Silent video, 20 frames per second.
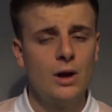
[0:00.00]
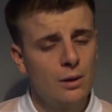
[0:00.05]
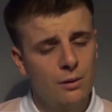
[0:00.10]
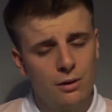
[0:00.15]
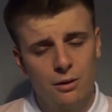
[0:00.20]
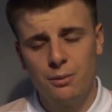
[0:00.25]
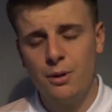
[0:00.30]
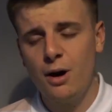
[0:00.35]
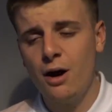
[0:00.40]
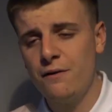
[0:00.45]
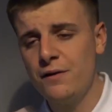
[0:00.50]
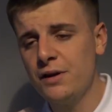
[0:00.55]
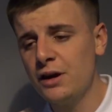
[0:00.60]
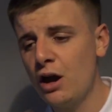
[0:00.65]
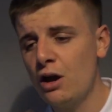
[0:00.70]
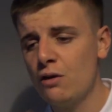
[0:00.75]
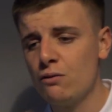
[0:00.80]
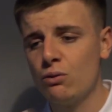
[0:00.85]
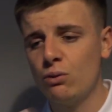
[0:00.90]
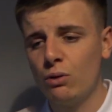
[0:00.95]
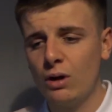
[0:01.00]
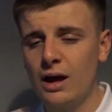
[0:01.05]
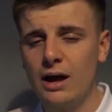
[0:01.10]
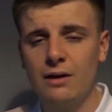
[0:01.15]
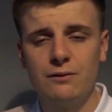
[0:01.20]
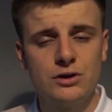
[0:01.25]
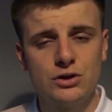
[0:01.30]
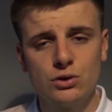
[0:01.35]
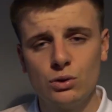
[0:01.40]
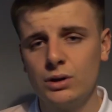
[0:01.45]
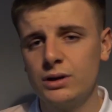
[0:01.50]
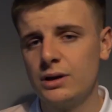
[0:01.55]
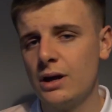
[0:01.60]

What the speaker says: But I think overall I have enjoyed,